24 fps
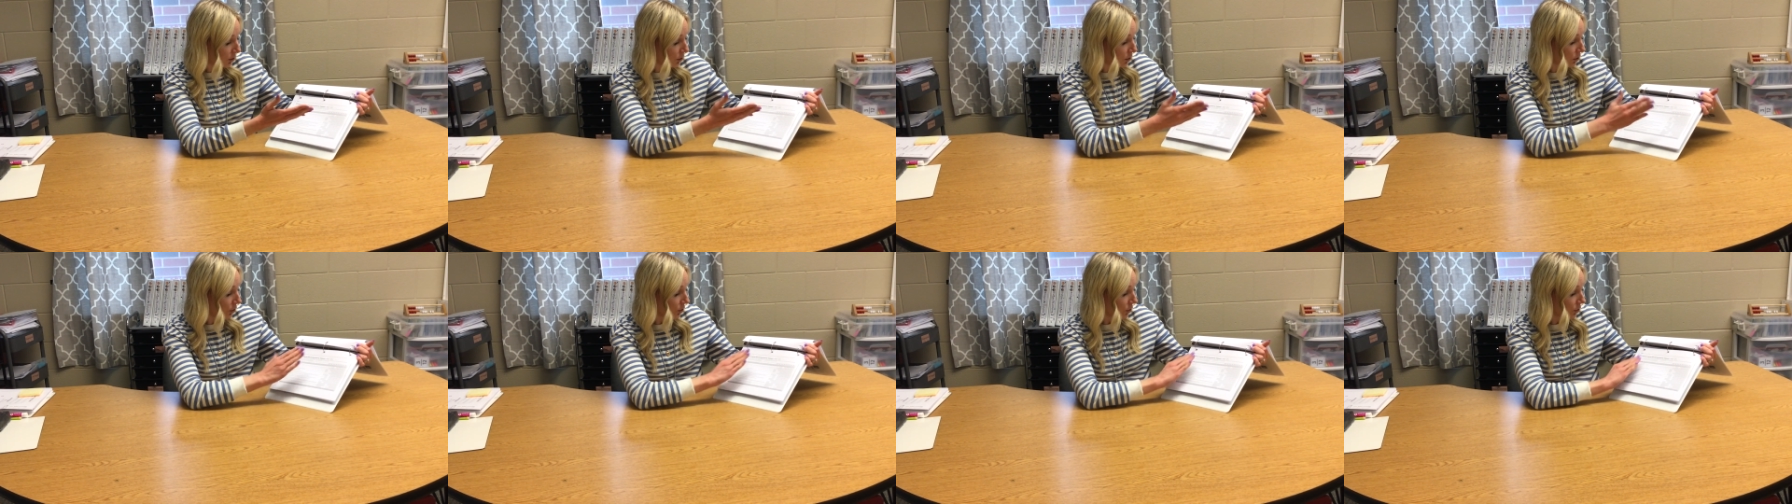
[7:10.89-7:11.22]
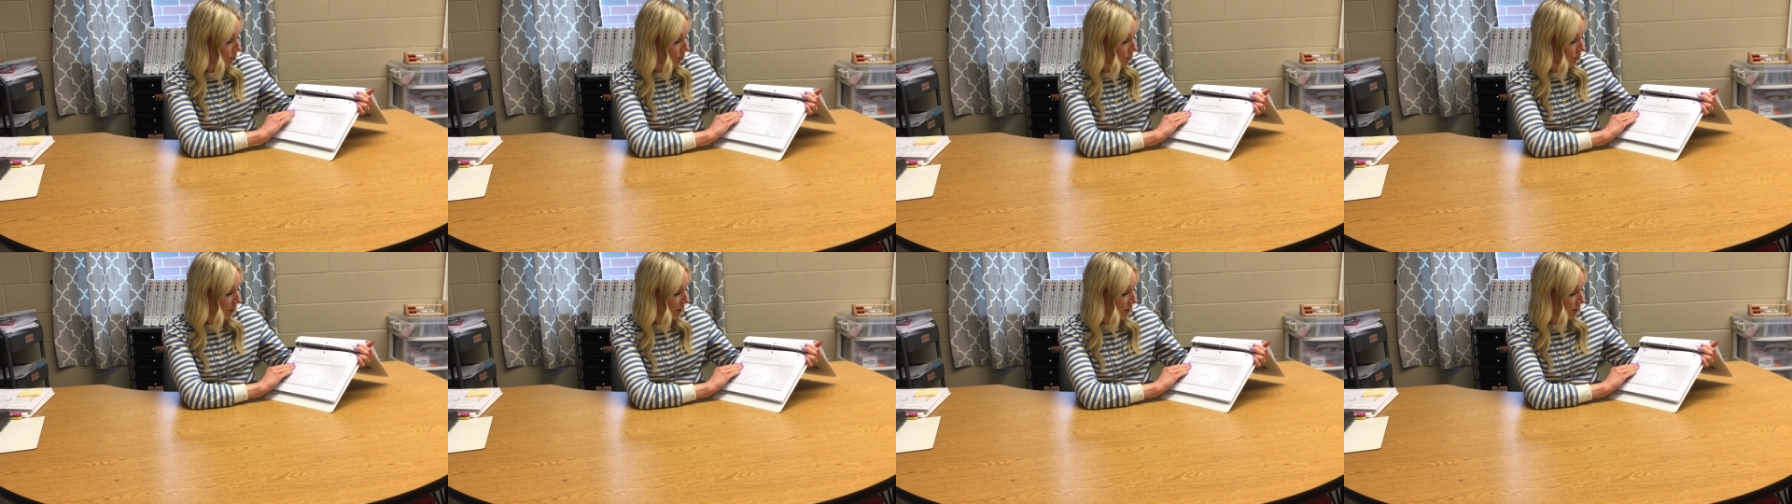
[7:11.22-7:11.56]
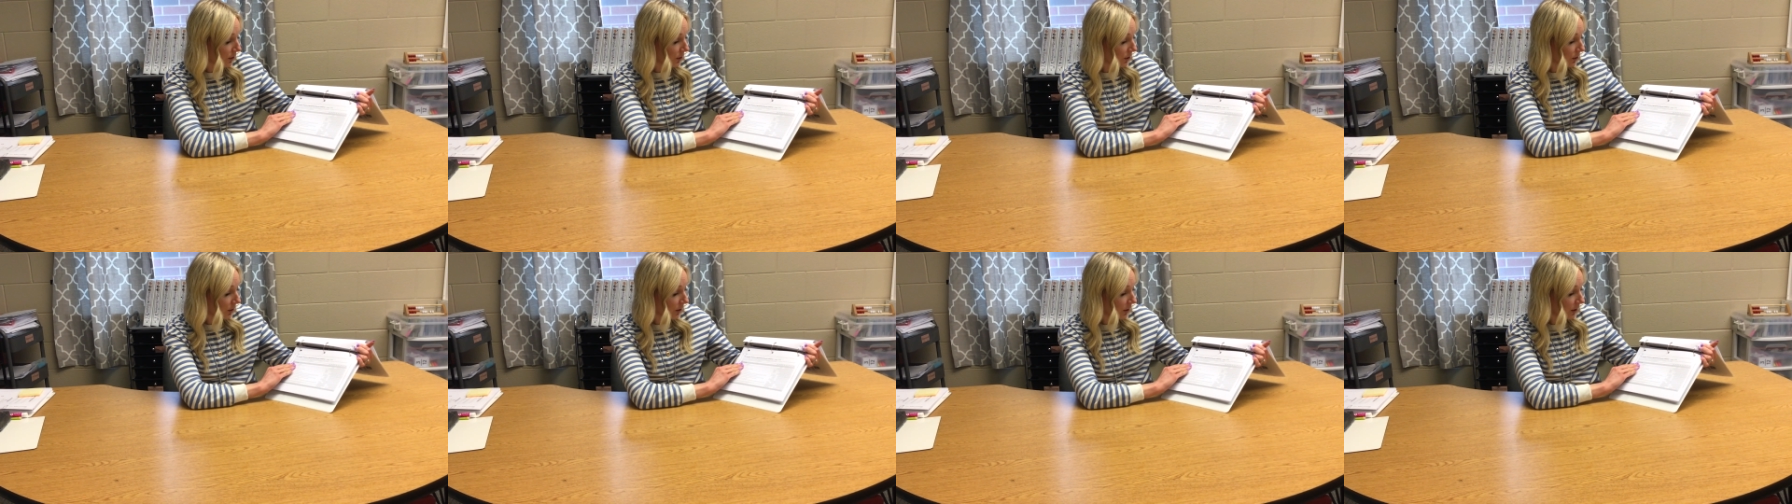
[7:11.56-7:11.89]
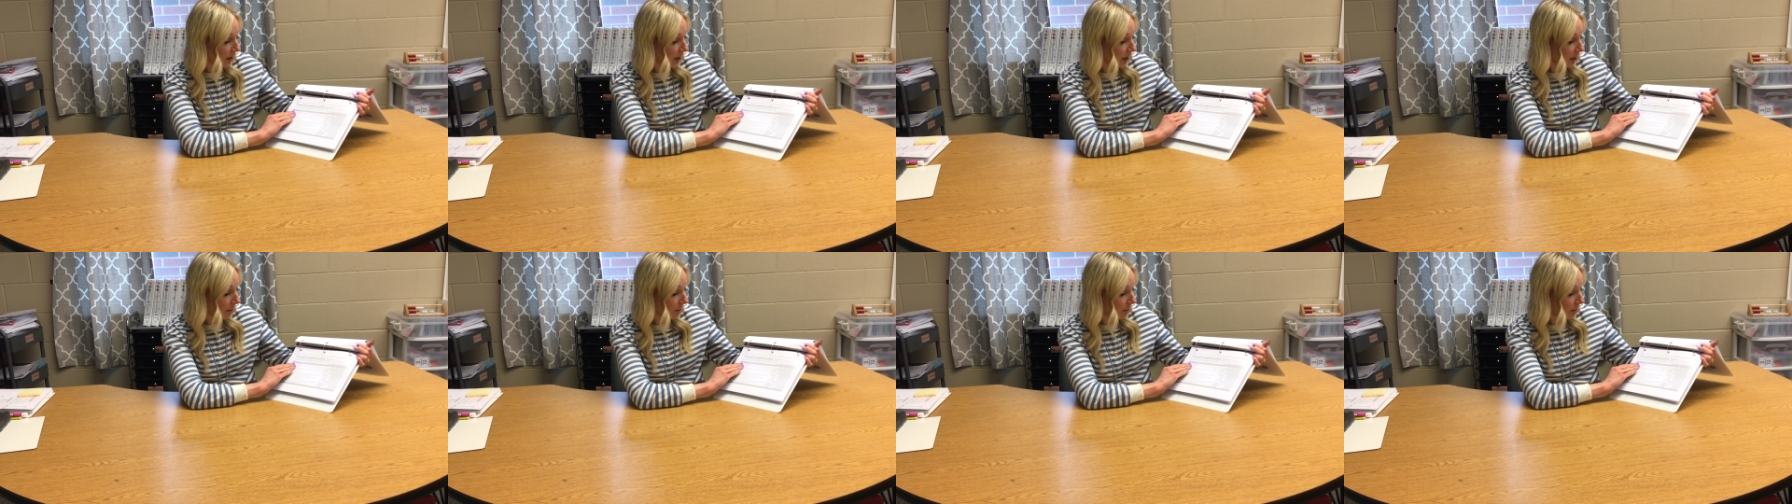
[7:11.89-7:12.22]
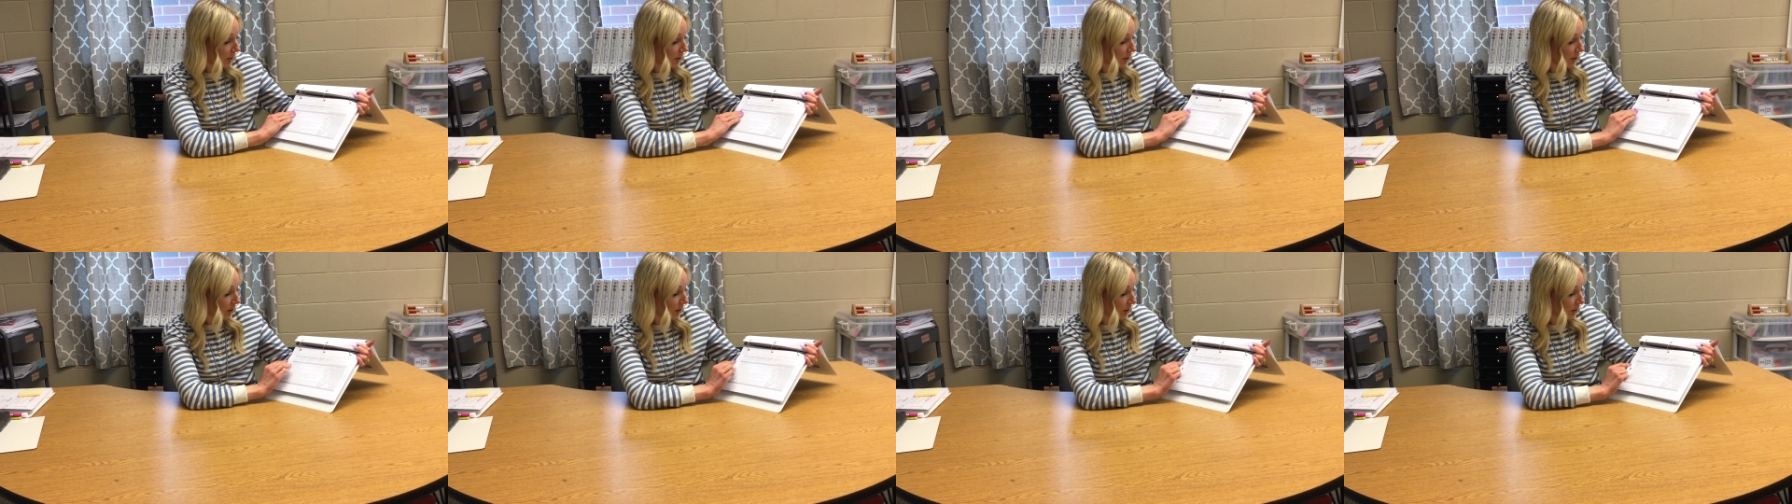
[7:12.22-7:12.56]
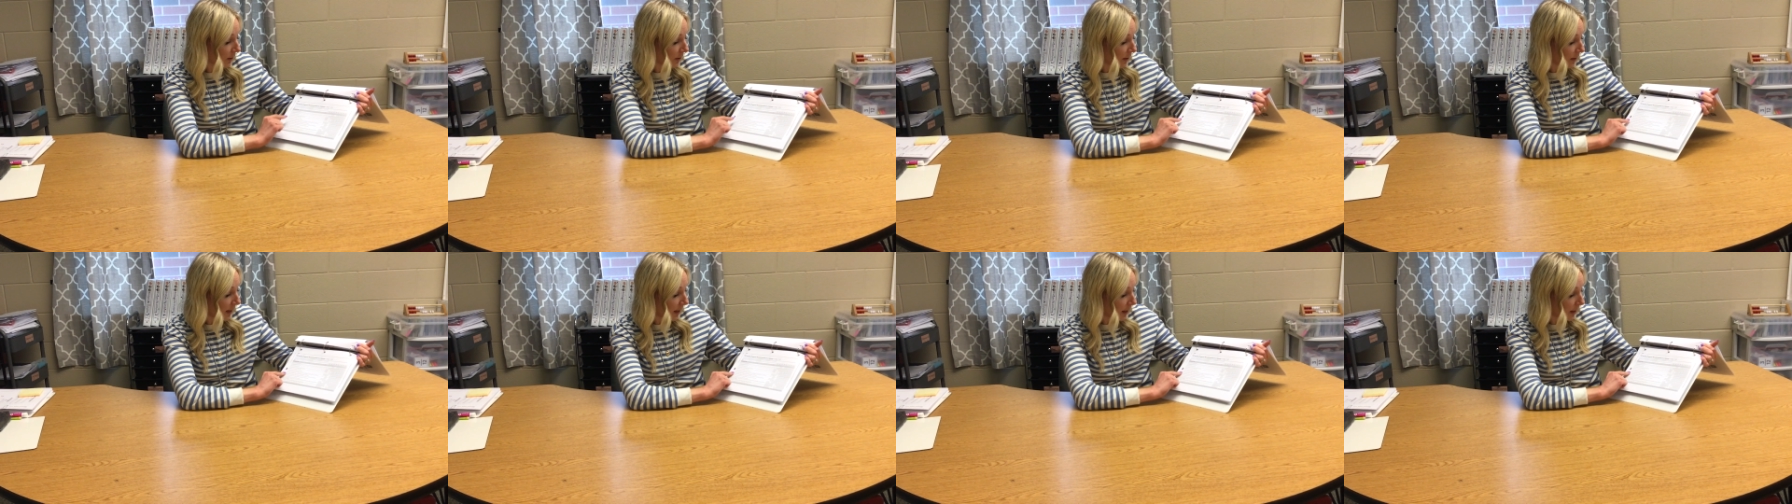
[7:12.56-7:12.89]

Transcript: to a certain number,